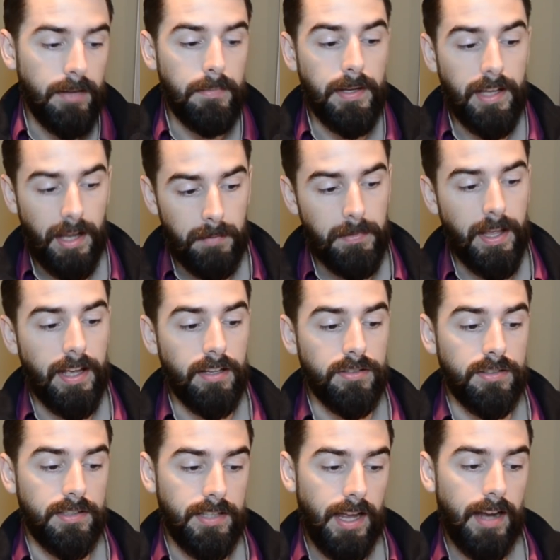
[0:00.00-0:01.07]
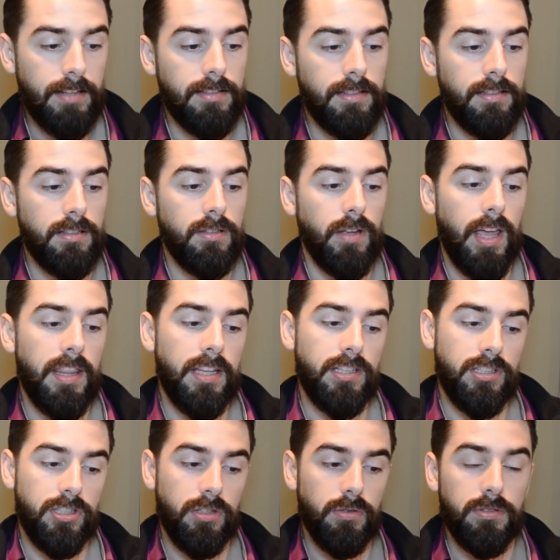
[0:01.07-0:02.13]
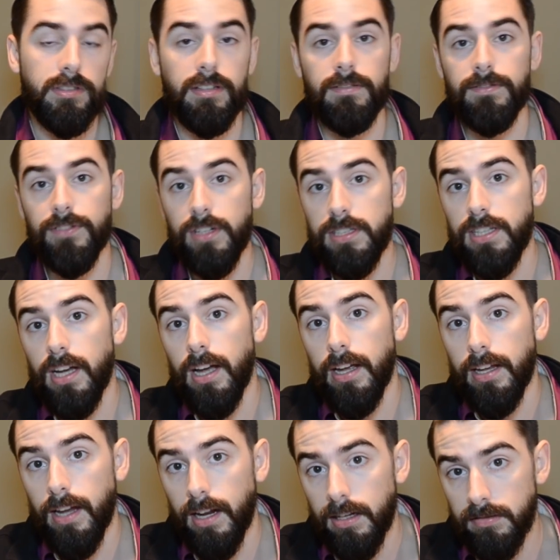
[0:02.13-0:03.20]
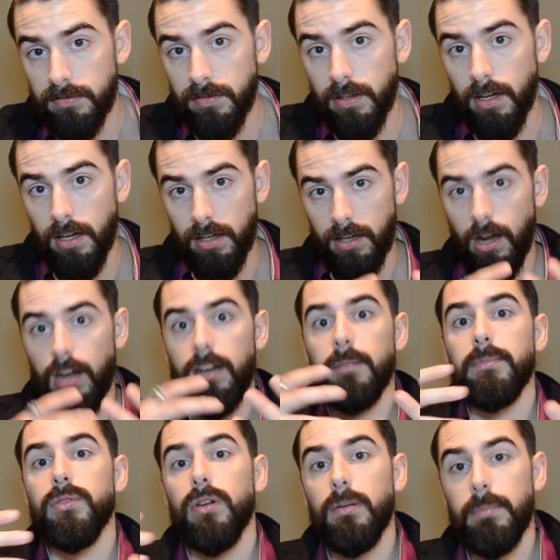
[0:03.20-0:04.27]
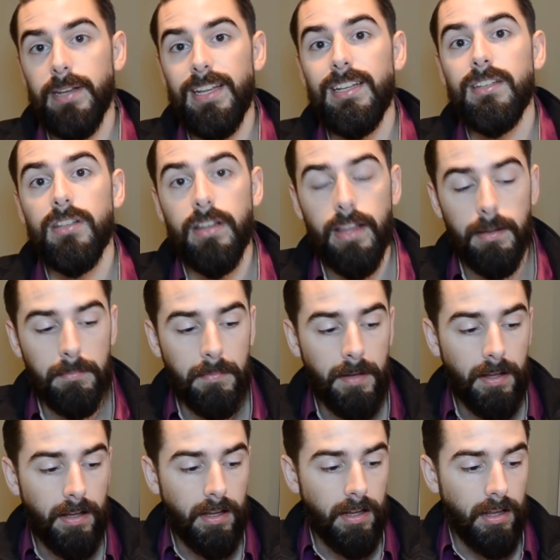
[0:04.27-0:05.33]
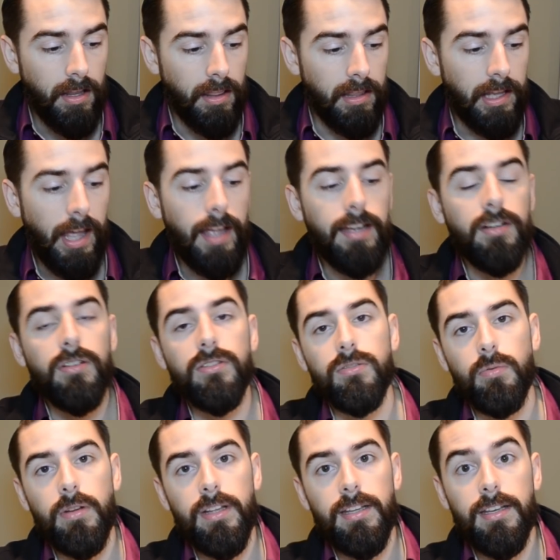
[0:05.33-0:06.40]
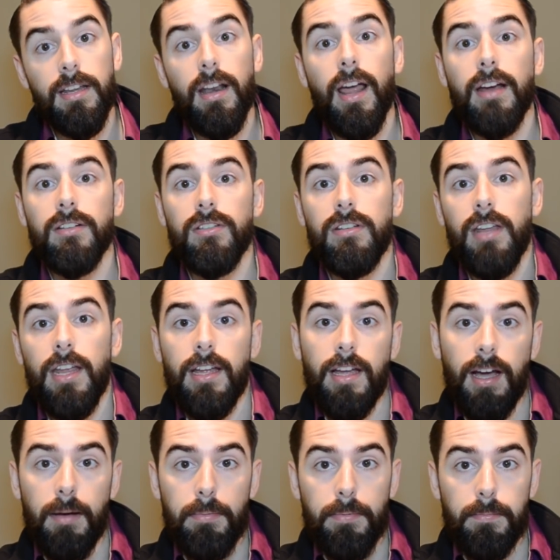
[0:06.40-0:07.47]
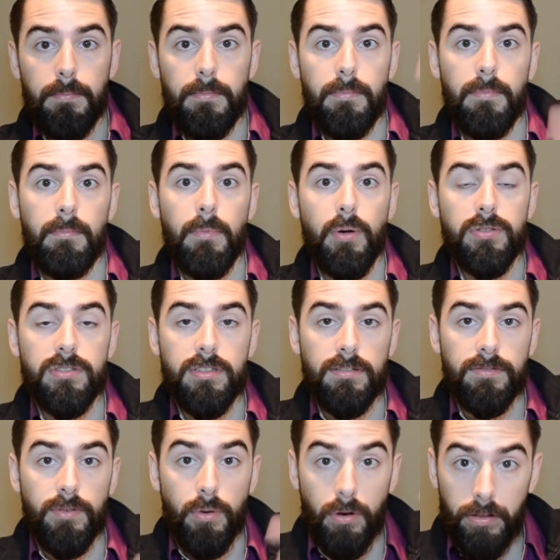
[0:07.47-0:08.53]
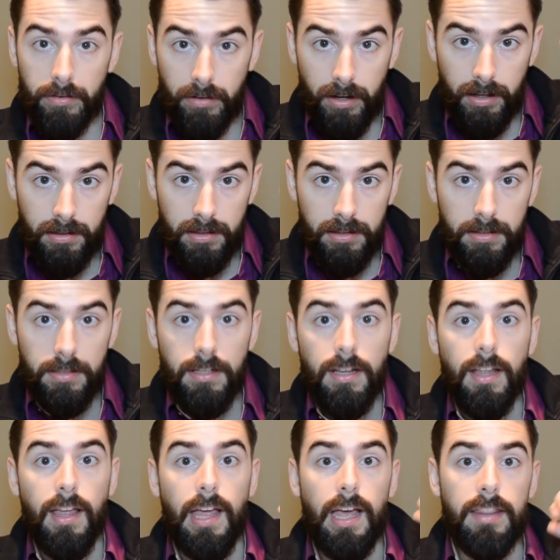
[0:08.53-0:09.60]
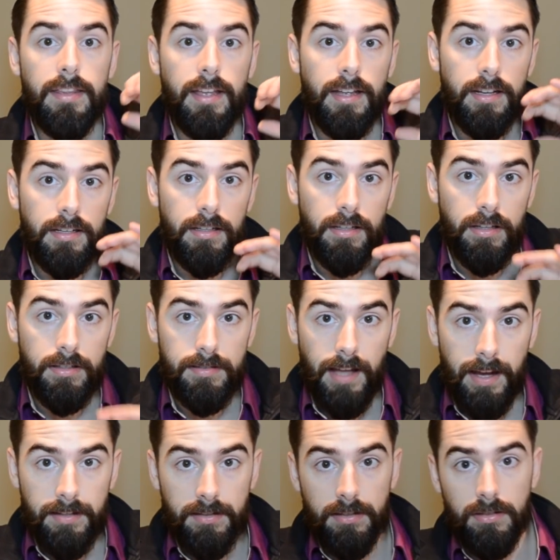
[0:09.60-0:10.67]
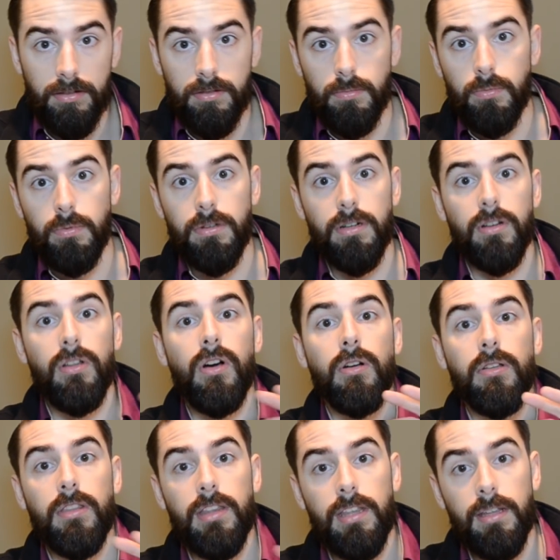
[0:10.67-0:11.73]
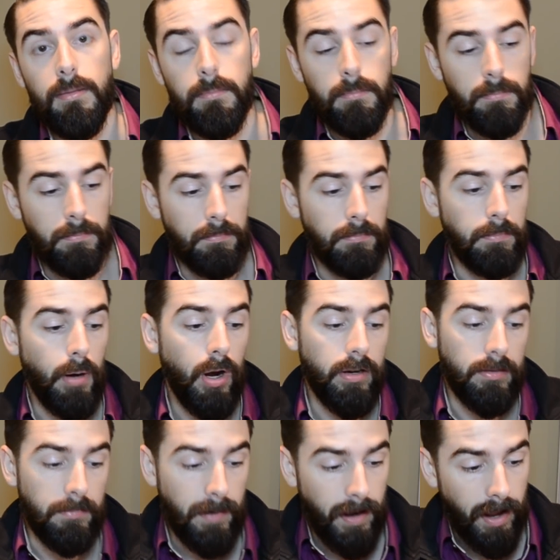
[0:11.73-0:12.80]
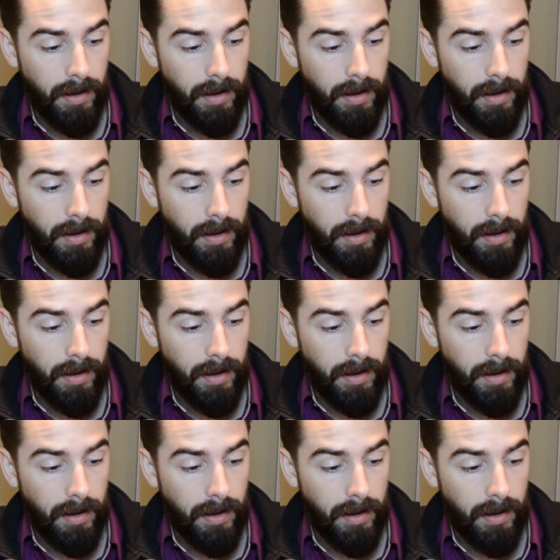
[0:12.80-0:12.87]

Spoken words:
became the Angles and Saxons, and the Jutes and Frisians kind of got absorbed into them. The Angles really did actually take up most of northern England, and then the Saxons were along the bottom